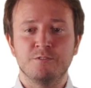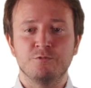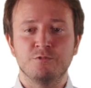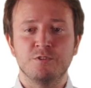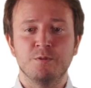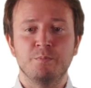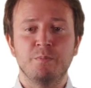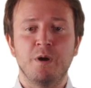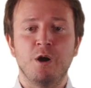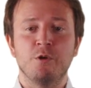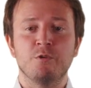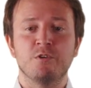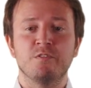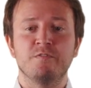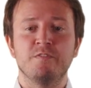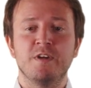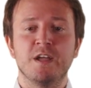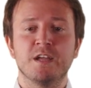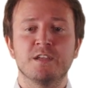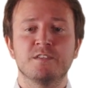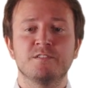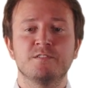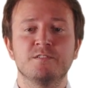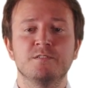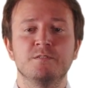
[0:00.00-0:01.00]
to the power of
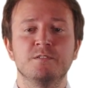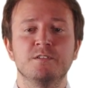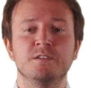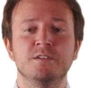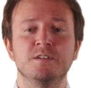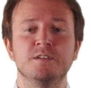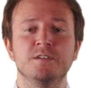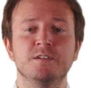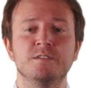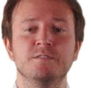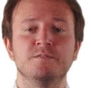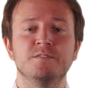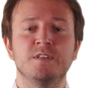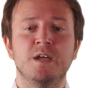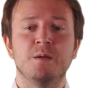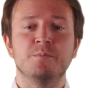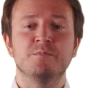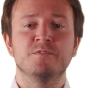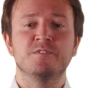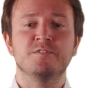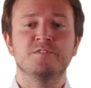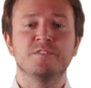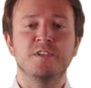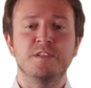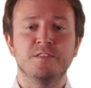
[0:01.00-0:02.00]
x
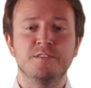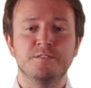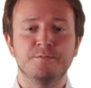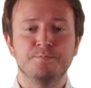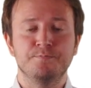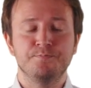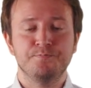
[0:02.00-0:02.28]
times z.